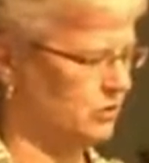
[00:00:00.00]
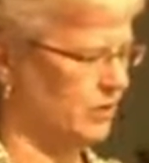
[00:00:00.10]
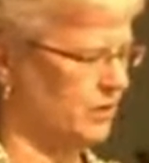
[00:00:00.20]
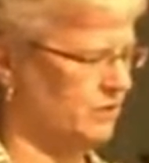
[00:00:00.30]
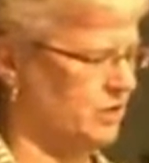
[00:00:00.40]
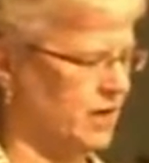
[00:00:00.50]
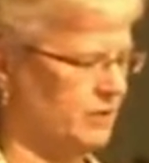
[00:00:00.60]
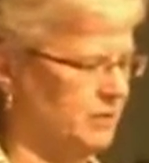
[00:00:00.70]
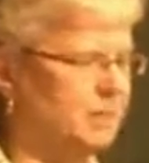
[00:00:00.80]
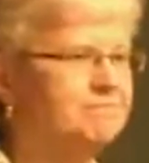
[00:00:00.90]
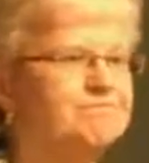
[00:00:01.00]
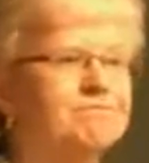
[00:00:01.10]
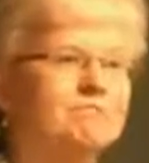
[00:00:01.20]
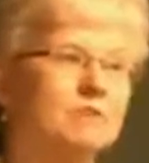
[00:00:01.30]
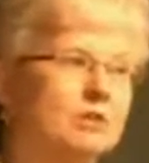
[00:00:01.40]
creative economy.
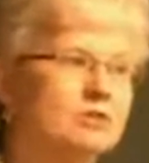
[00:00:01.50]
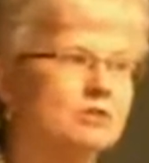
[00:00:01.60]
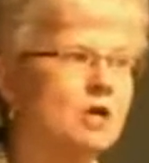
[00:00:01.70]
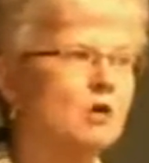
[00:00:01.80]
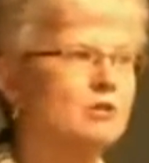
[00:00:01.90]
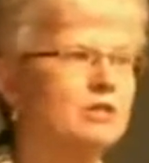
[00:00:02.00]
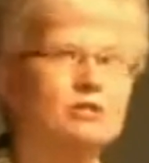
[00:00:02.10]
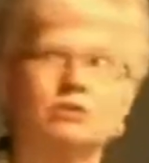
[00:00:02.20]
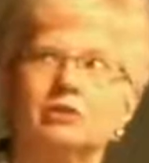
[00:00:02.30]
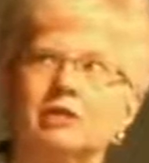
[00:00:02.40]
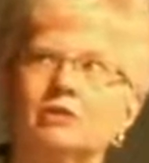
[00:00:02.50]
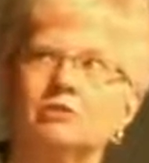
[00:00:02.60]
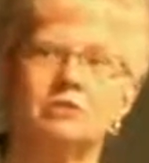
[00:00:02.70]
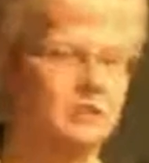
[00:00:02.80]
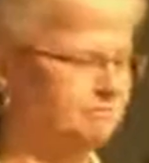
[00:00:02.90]
So let's look at
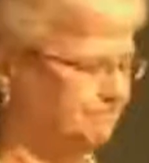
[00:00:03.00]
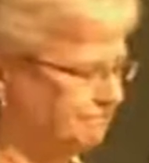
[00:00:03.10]
Houston.